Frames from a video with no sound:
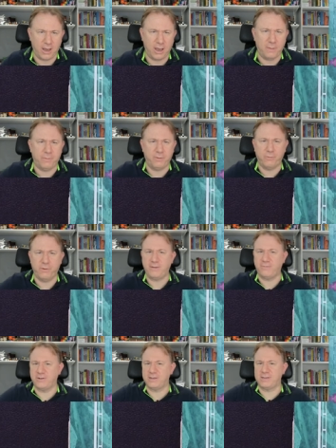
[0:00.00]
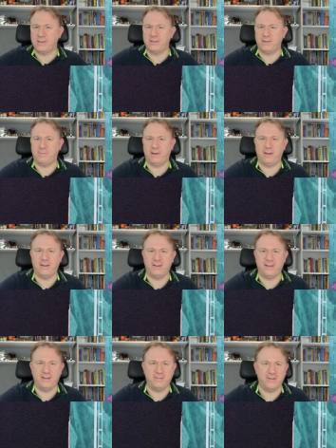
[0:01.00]
up away from the centre of the
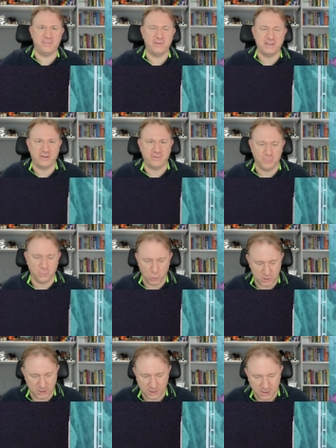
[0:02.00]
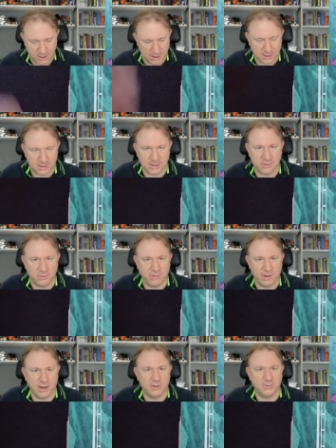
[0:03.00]
planet, in up and down in water. So it's not
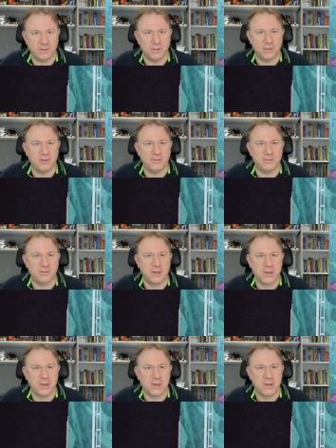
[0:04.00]
really a longitude,